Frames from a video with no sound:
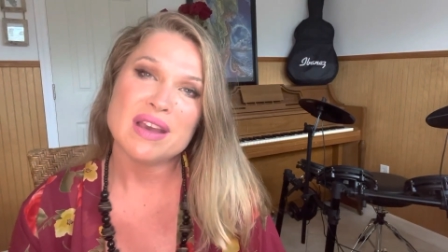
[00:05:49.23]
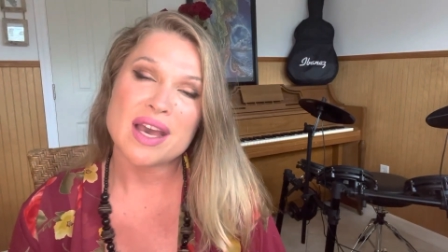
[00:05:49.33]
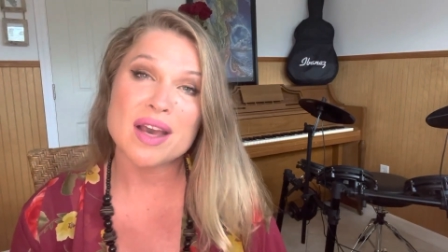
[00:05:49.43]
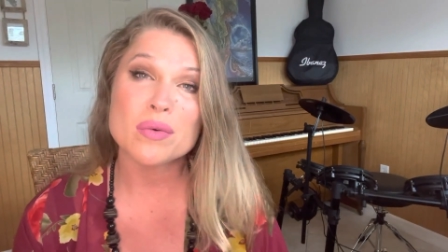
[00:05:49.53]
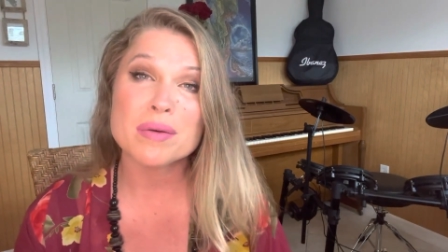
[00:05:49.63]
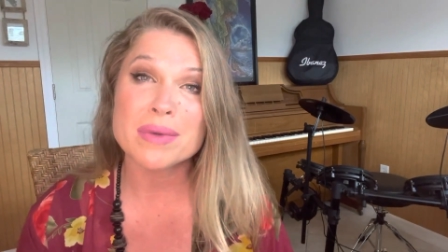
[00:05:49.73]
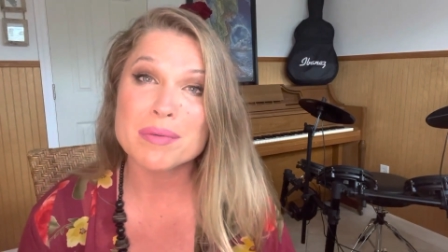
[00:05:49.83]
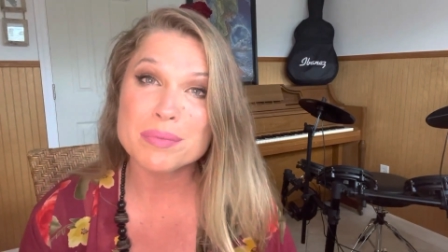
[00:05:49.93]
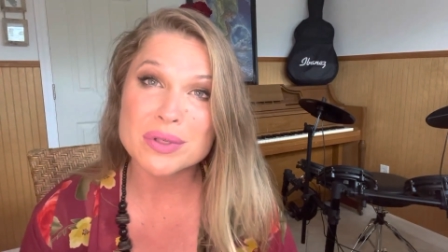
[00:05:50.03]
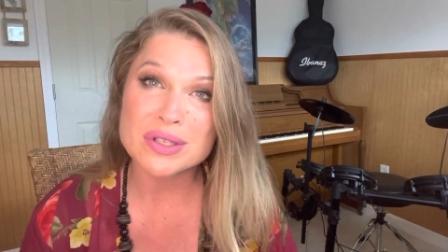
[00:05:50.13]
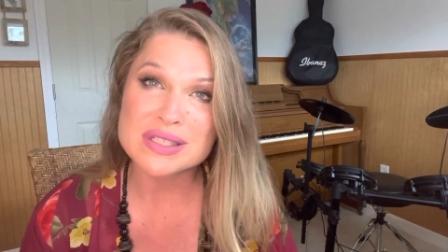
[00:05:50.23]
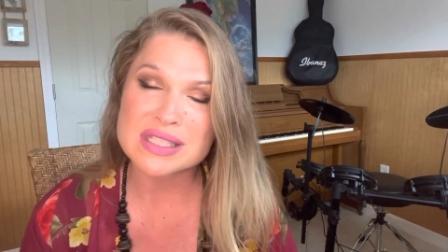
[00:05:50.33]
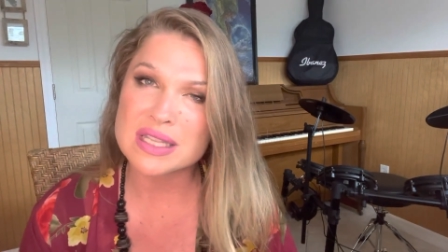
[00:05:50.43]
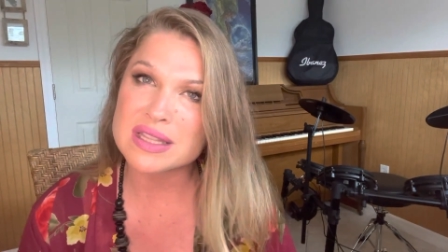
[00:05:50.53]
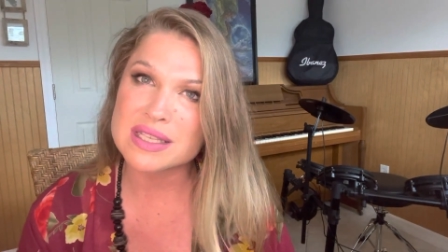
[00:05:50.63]
I want my books
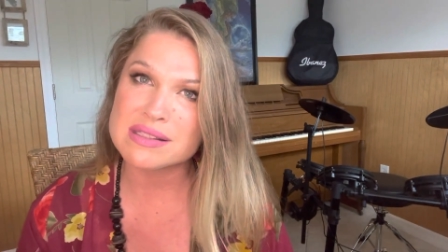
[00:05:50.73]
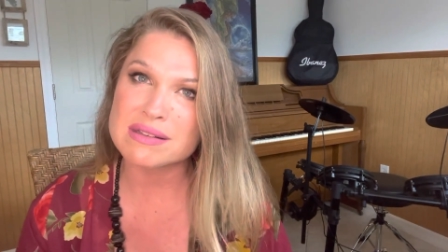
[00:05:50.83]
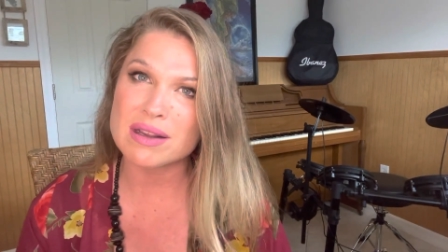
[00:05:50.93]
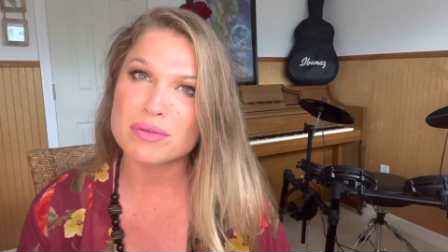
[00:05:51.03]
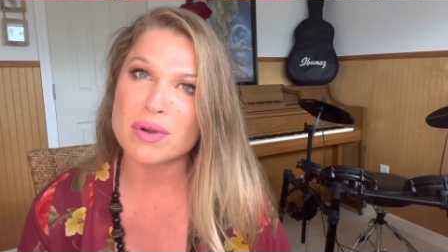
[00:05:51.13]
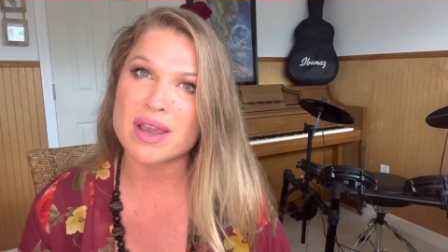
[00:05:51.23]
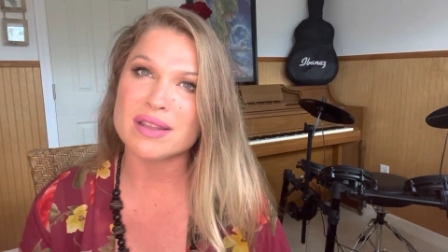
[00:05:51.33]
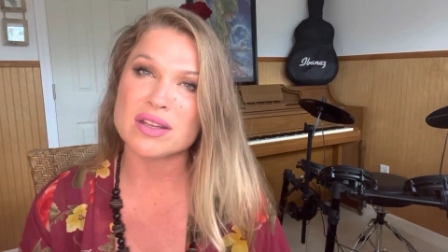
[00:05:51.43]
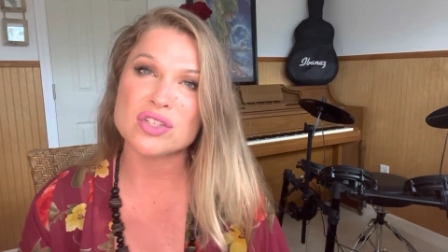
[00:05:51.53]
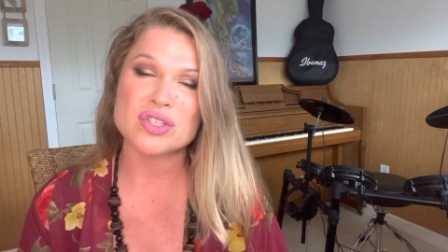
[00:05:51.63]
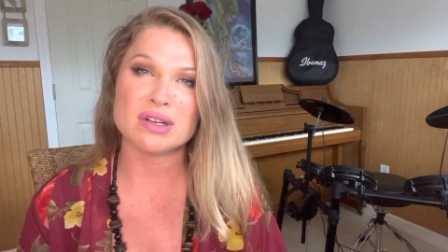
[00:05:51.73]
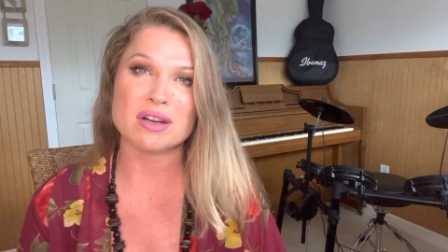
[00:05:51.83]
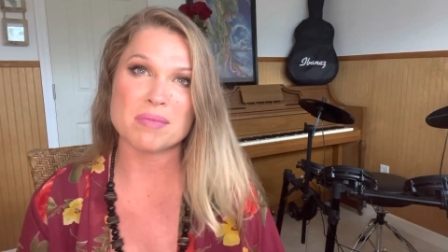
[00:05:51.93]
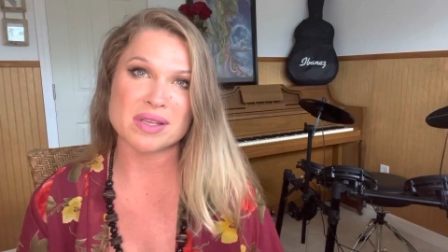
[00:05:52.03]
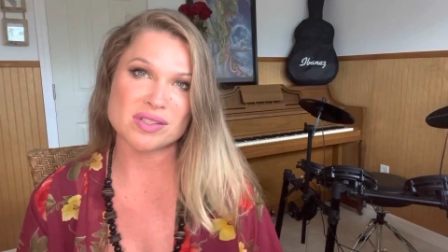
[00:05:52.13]
and the things that I write and I share
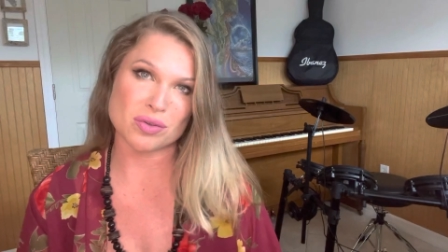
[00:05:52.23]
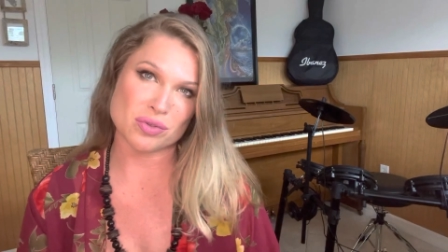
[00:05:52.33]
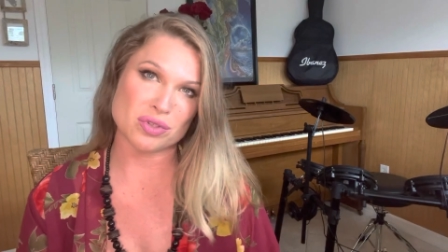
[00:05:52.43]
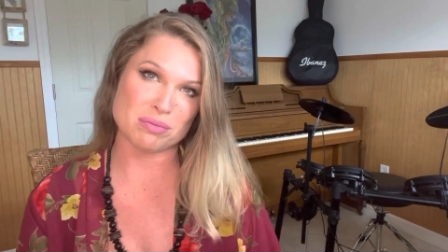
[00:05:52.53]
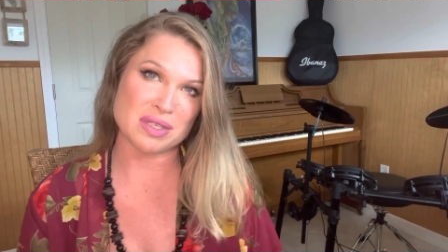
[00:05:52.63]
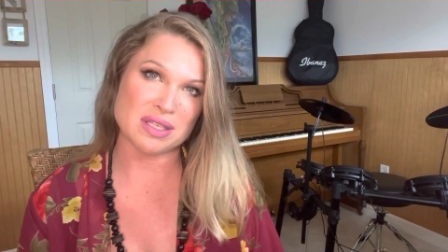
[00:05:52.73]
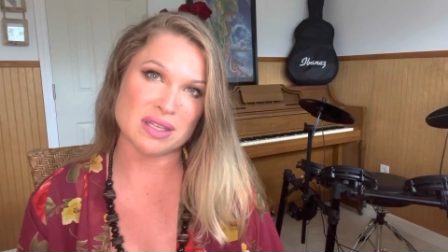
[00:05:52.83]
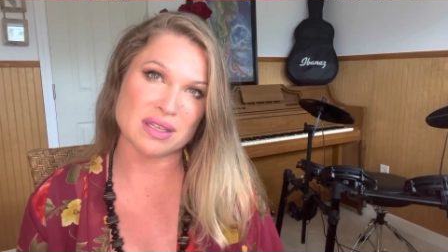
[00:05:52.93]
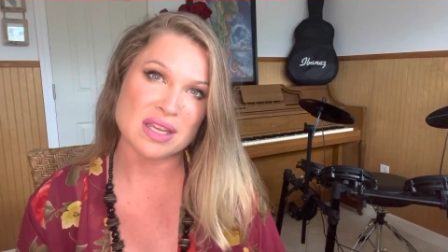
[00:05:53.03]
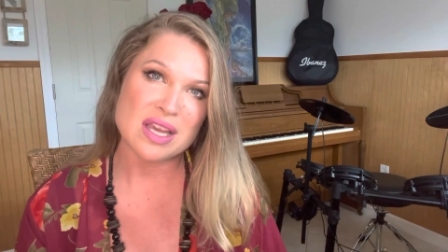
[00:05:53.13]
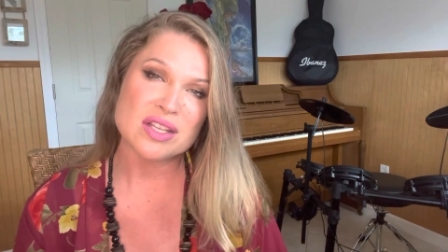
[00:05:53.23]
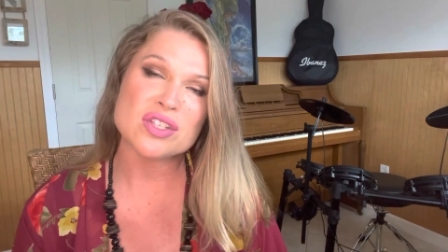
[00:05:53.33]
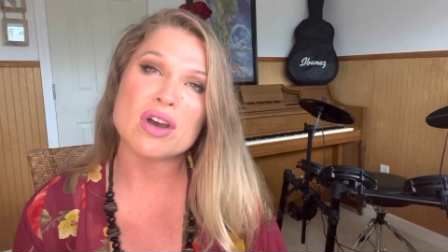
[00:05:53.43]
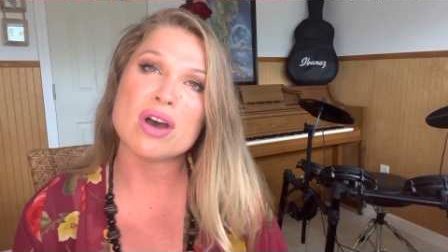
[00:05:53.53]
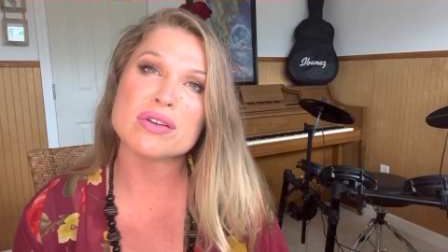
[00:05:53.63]
on my social media
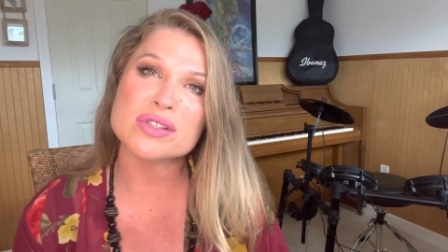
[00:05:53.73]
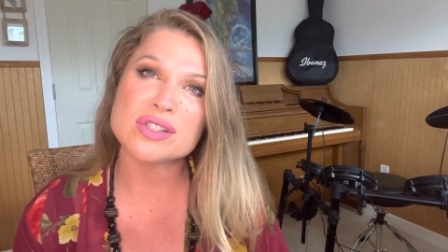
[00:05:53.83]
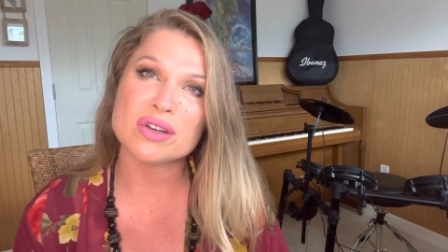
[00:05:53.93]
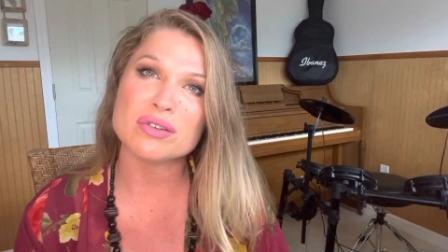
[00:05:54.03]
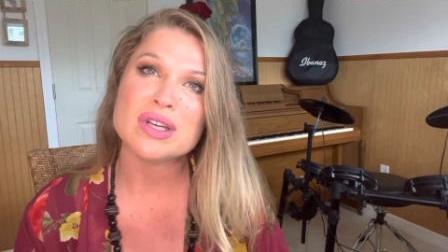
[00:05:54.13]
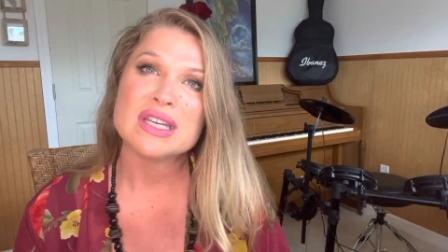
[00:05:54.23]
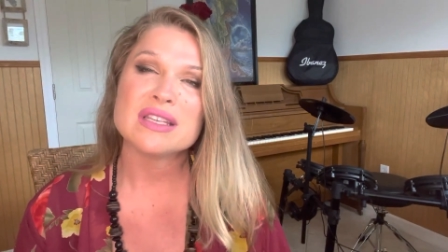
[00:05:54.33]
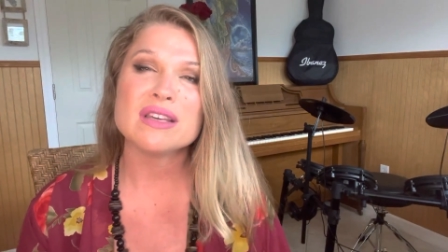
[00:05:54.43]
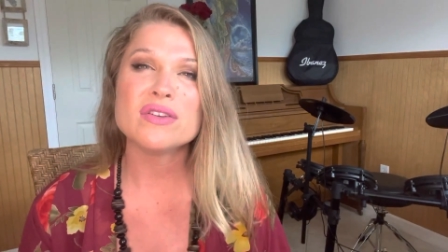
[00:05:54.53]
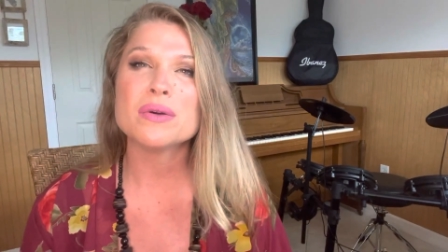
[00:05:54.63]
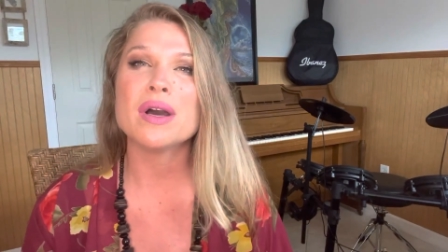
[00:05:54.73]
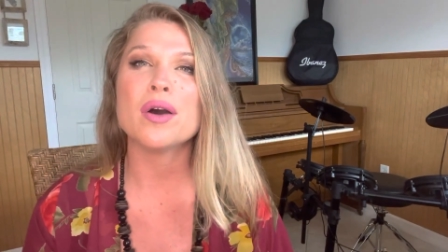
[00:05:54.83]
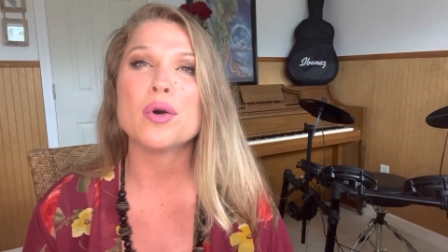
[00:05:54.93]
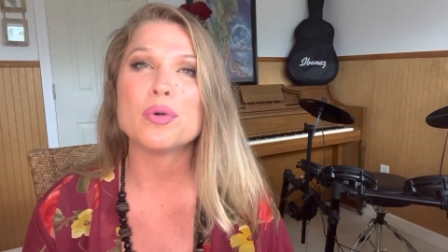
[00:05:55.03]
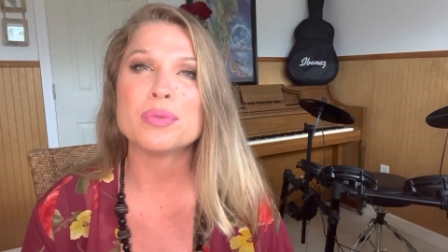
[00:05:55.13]
to also give you
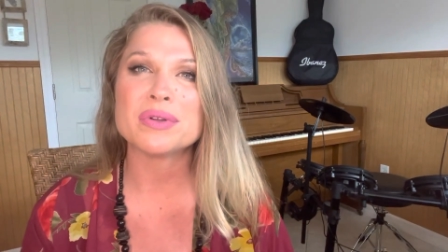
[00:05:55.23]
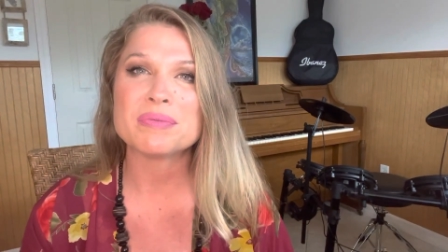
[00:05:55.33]
hope